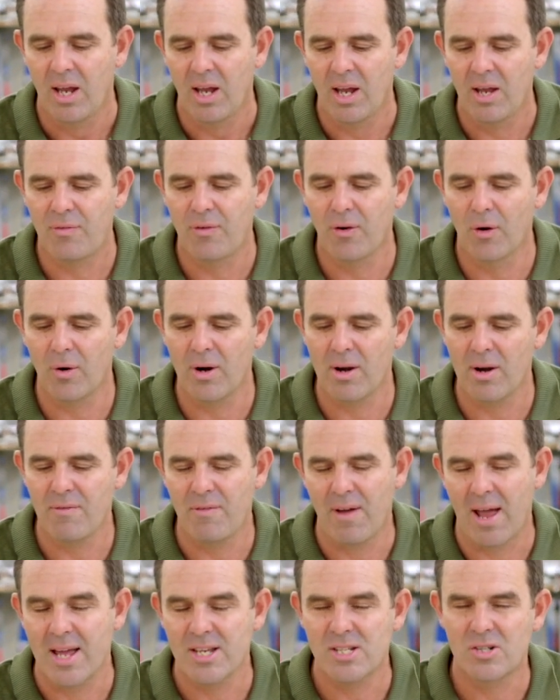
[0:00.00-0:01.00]
If you're an
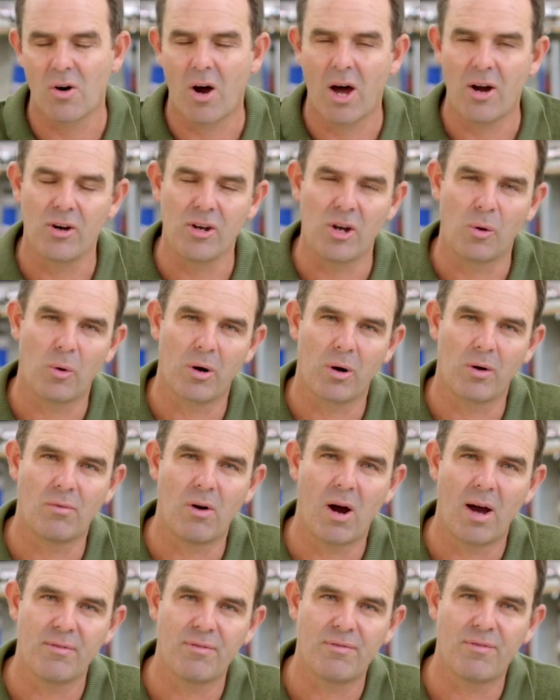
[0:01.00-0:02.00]
advanced rider and you want to ride